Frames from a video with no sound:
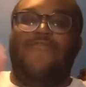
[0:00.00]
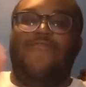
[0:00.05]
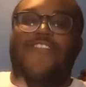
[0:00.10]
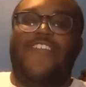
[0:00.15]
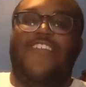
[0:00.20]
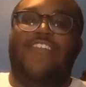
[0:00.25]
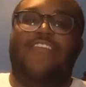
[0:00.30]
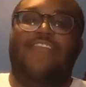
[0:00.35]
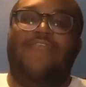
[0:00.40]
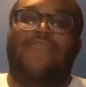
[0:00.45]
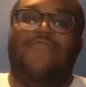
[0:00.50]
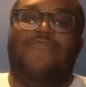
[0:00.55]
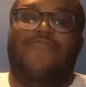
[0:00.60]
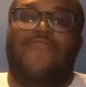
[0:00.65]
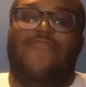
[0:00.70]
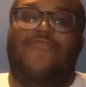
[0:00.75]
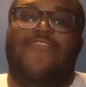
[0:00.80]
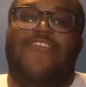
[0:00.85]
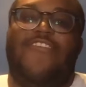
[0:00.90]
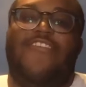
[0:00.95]
videos
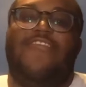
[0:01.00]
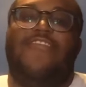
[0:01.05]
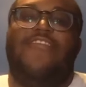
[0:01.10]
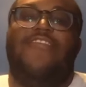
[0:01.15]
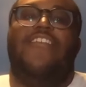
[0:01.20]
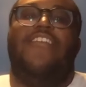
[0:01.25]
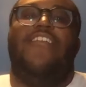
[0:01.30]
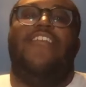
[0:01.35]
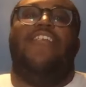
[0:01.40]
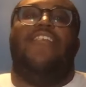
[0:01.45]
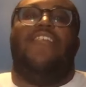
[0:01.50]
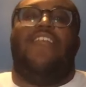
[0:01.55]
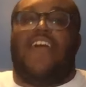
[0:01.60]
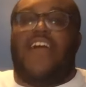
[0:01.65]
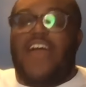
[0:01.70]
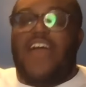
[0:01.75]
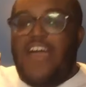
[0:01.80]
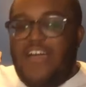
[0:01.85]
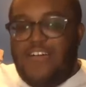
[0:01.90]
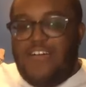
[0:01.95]
were released.
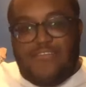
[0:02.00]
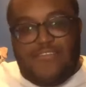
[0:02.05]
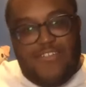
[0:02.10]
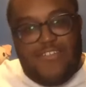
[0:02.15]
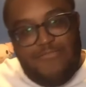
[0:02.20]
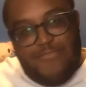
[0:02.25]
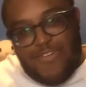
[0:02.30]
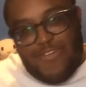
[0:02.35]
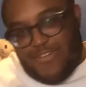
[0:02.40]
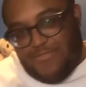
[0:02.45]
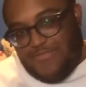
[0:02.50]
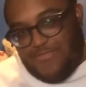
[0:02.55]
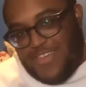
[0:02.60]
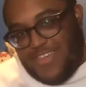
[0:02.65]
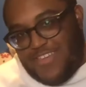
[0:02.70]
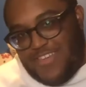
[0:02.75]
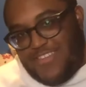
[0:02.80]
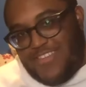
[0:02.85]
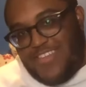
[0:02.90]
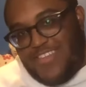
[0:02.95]
Ow, come on,
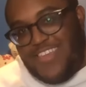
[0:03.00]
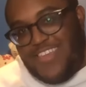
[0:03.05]
man.